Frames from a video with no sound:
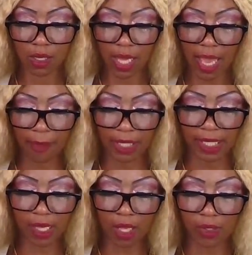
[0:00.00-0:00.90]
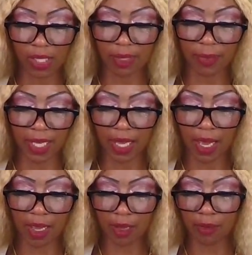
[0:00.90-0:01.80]
Okay, but this also could be
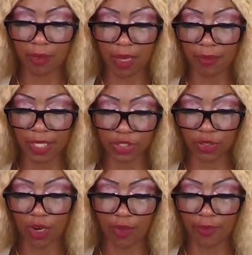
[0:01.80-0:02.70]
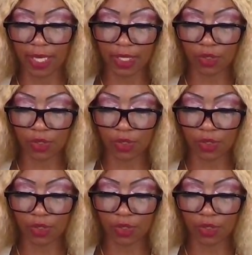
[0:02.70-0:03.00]
um, a mixture of a